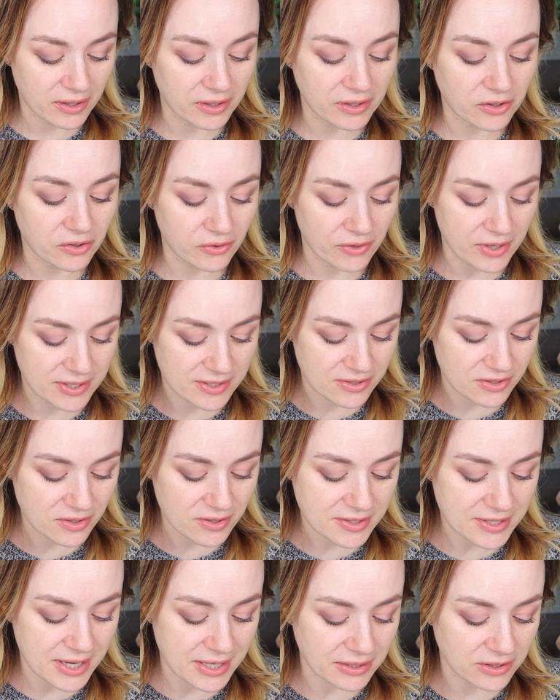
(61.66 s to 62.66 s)

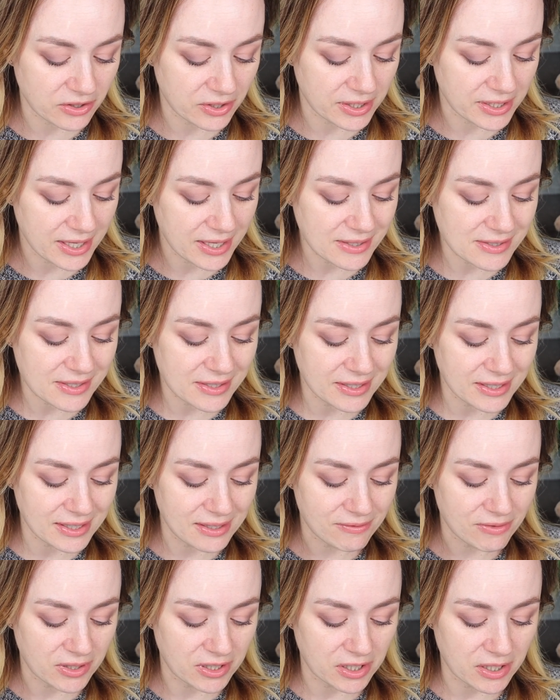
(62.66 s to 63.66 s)
aggressors and creates an
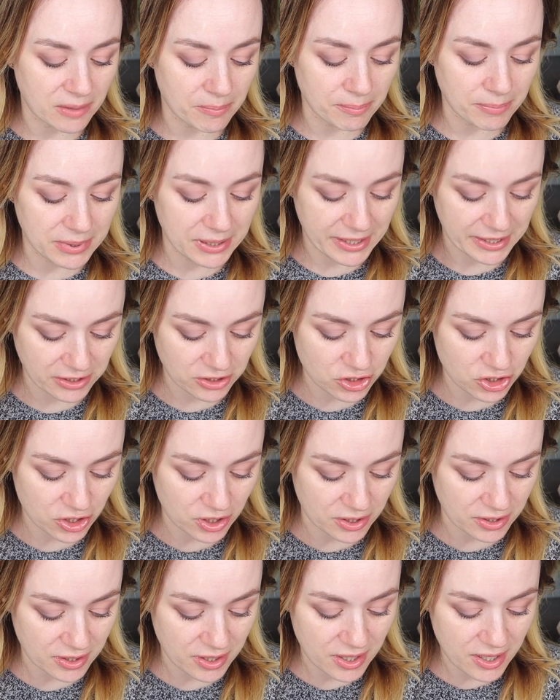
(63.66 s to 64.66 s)
even
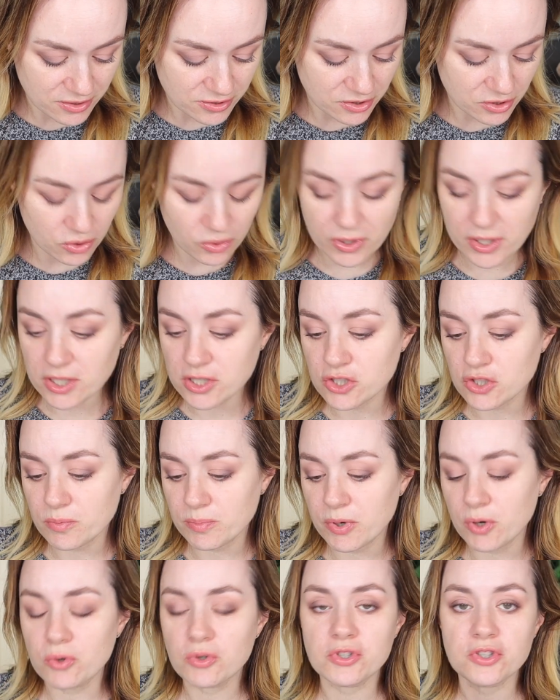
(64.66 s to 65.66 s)
complexion. So it's
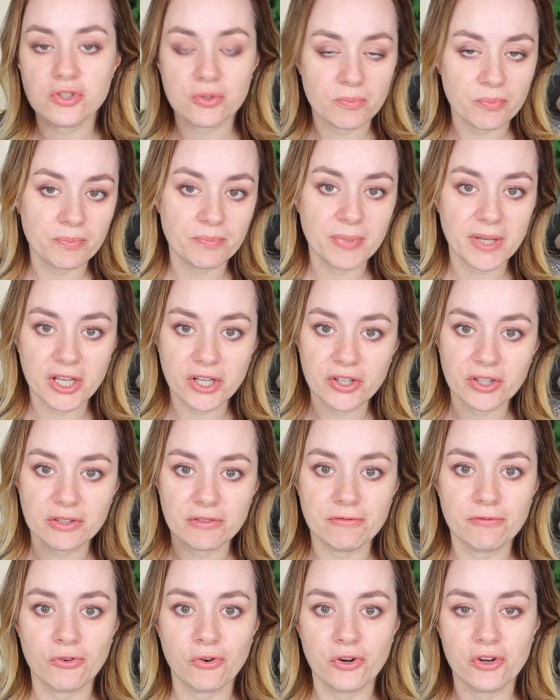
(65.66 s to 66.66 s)
supposed to be good
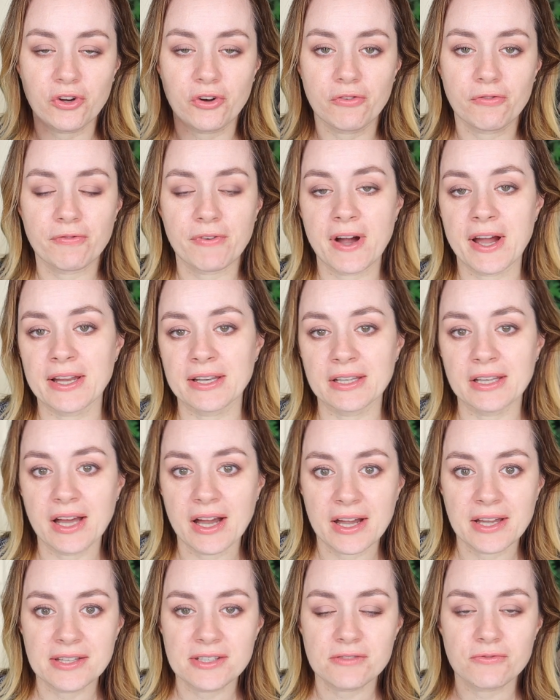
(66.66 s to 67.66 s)
for your fine
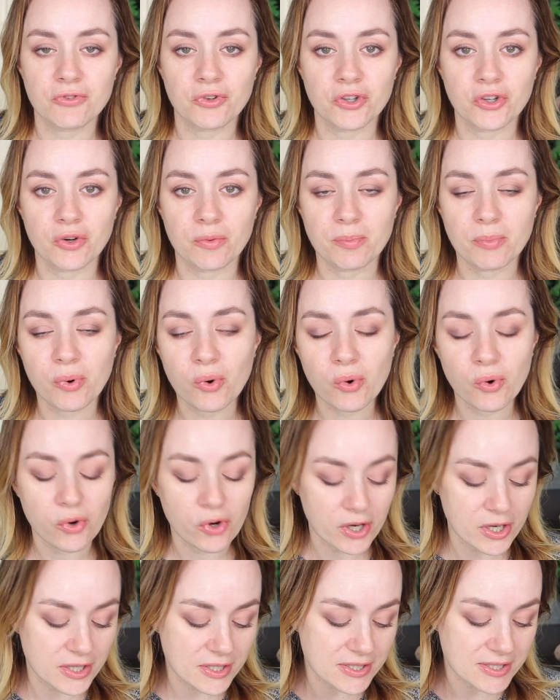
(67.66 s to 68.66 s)
lines, for your
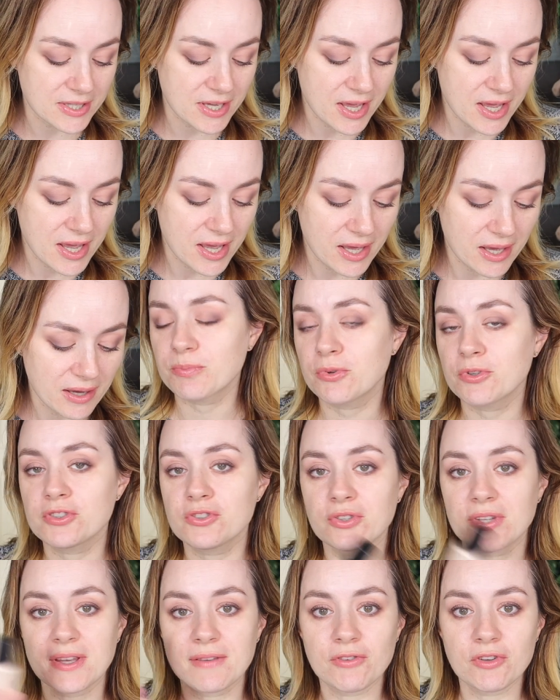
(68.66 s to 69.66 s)
pores, supposed
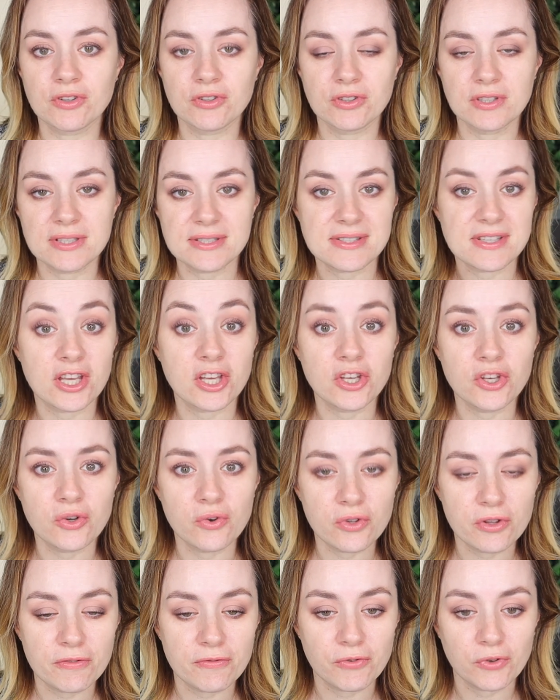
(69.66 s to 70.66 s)
to give you this
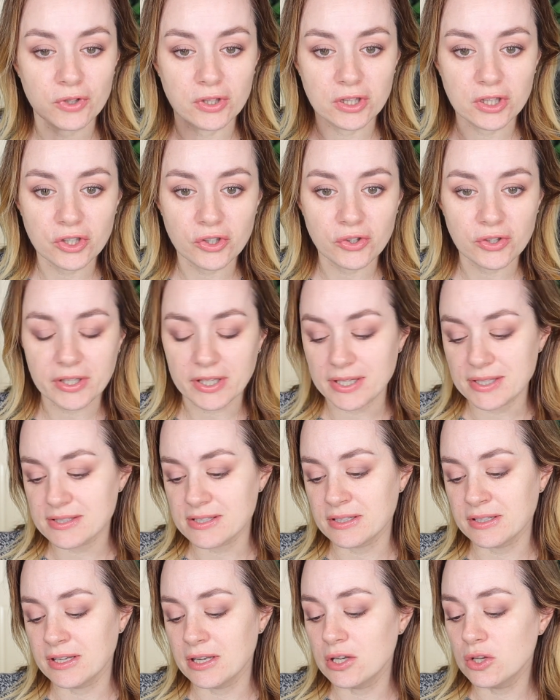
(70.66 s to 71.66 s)
youthful look. It's
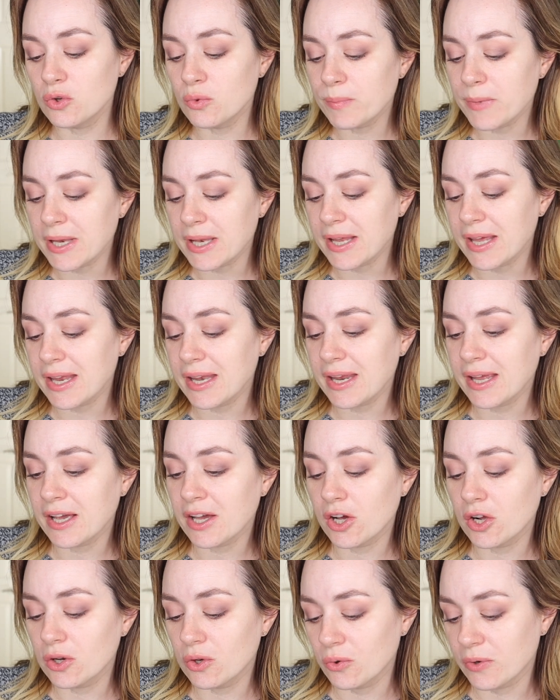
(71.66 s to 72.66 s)
an illuminating,
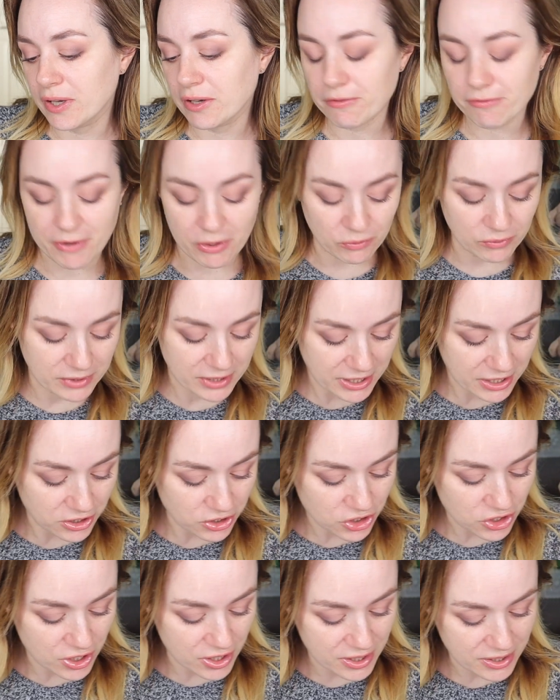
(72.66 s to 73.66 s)
glowing
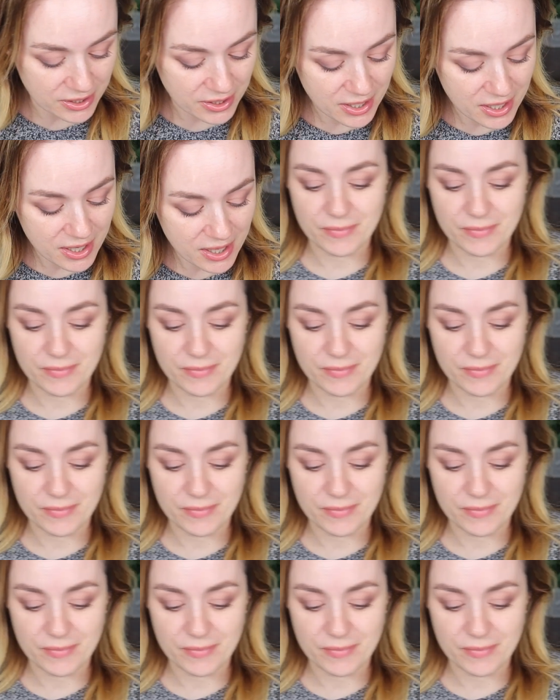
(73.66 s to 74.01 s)
foundation.